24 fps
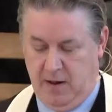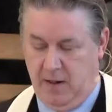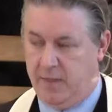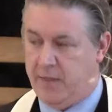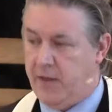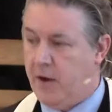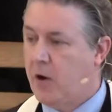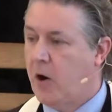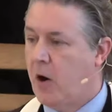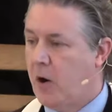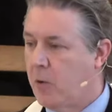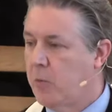
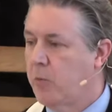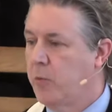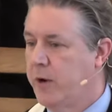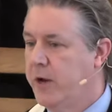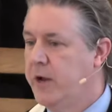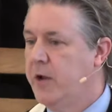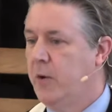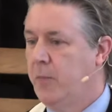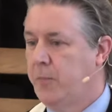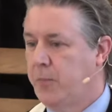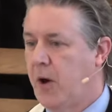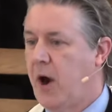There are
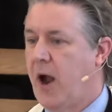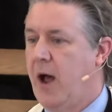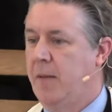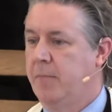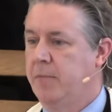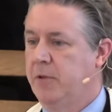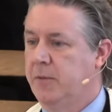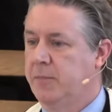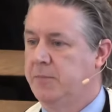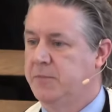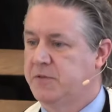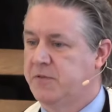real
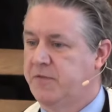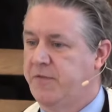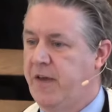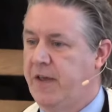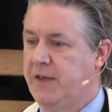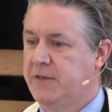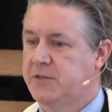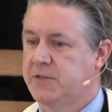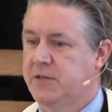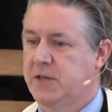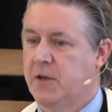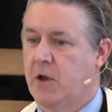problems
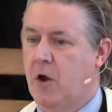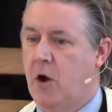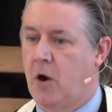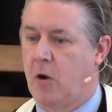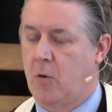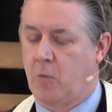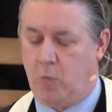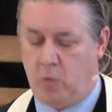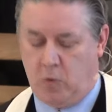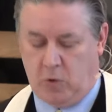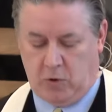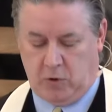facing
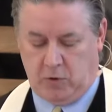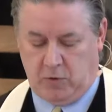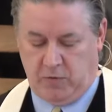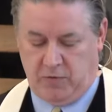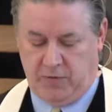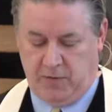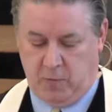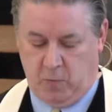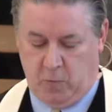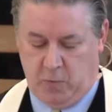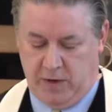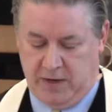our
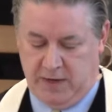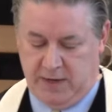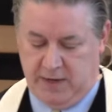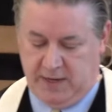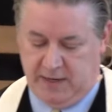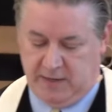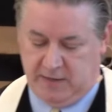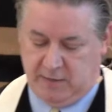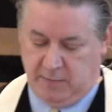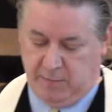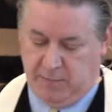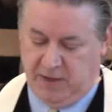world that we
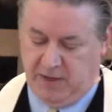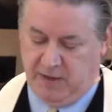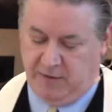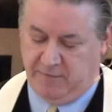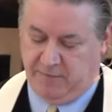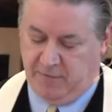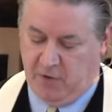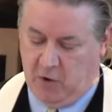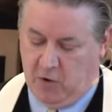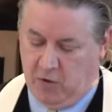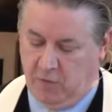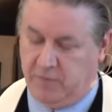need to be
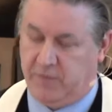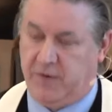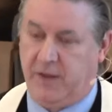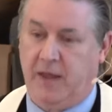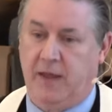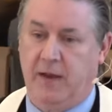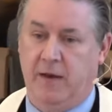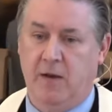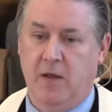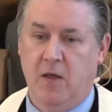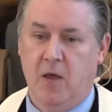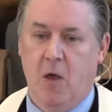involved
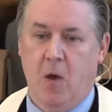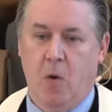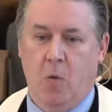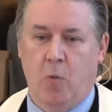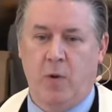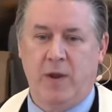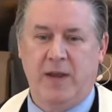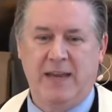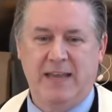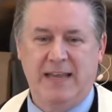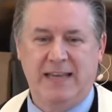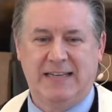in.
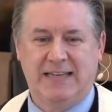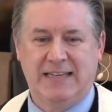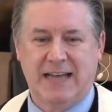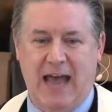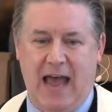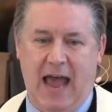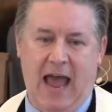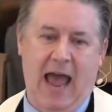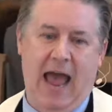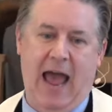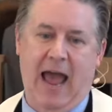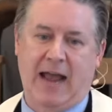We need
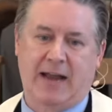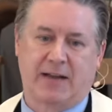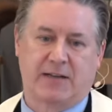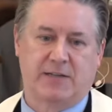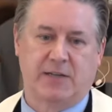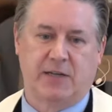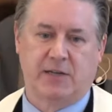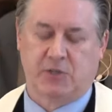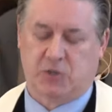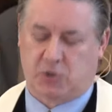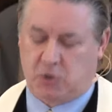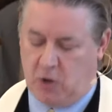to
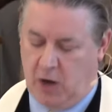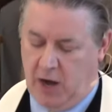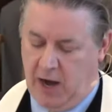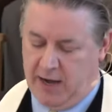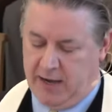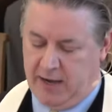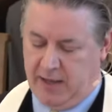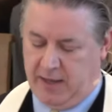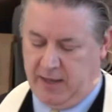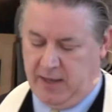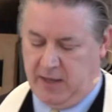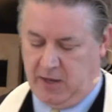act and try
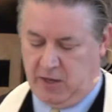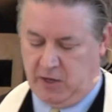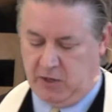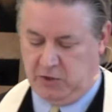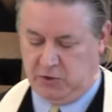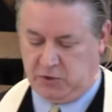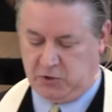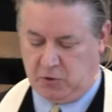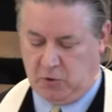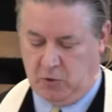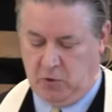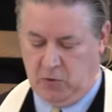to get
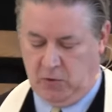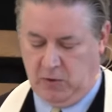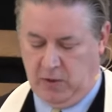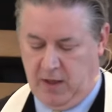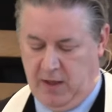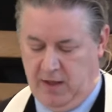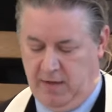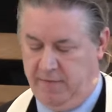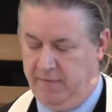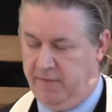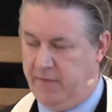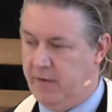control
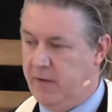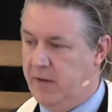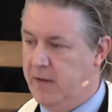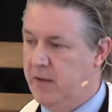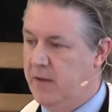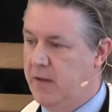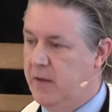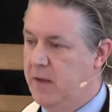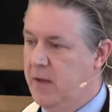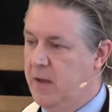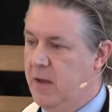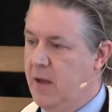of.
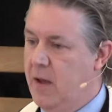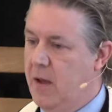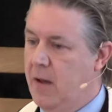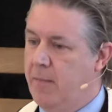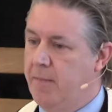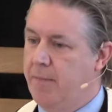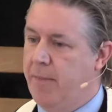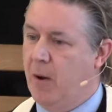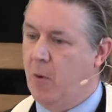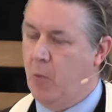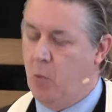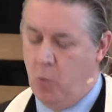
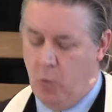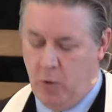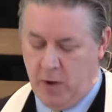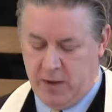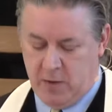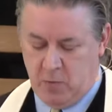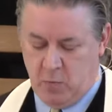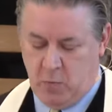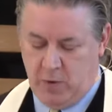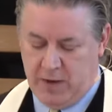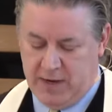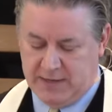But
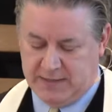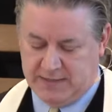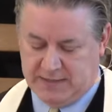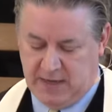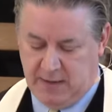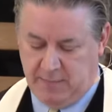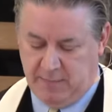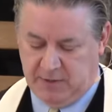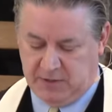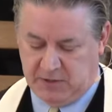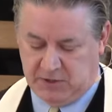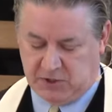when we
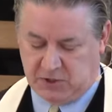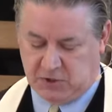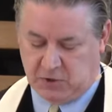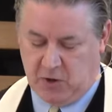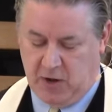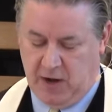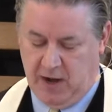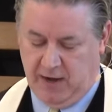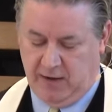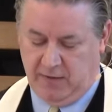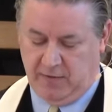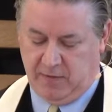
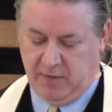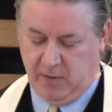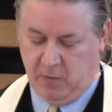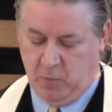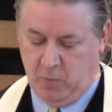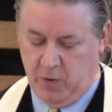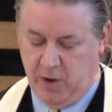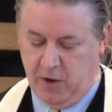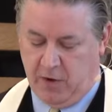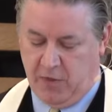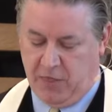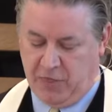demonstrate that
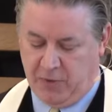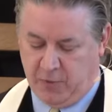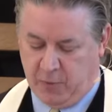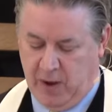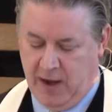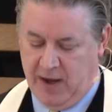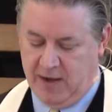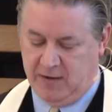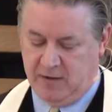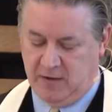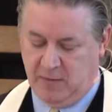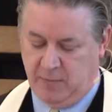we are
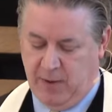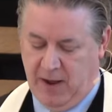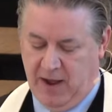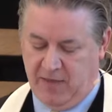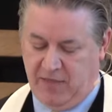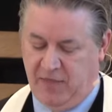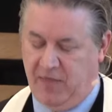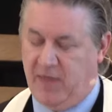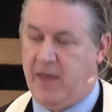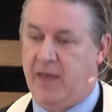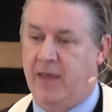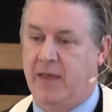threatened by
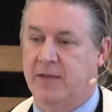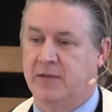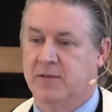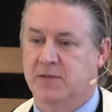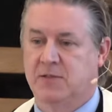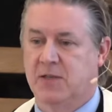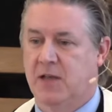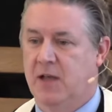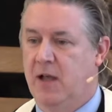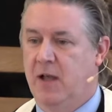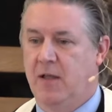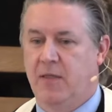
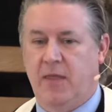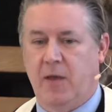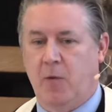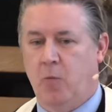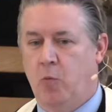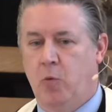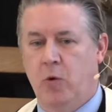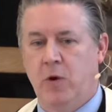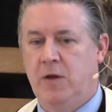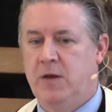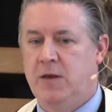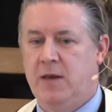things that
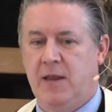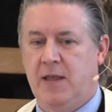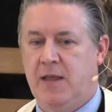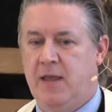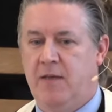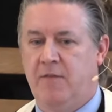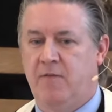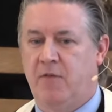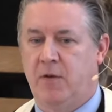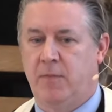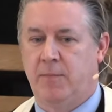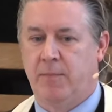wouldn't
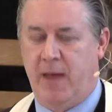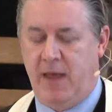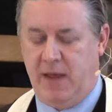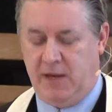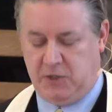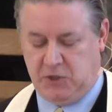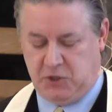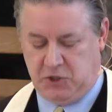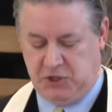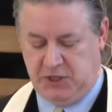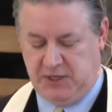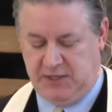even
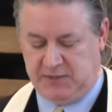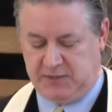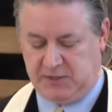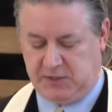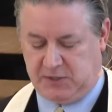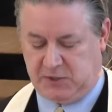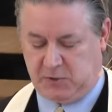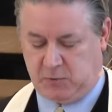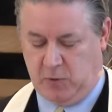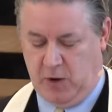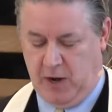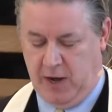make
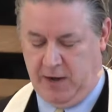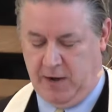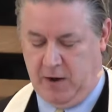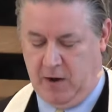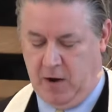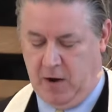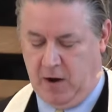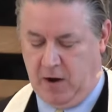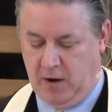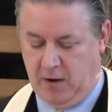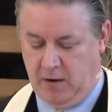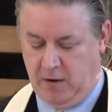Jesus'
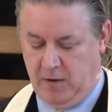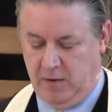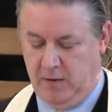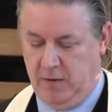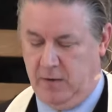radar,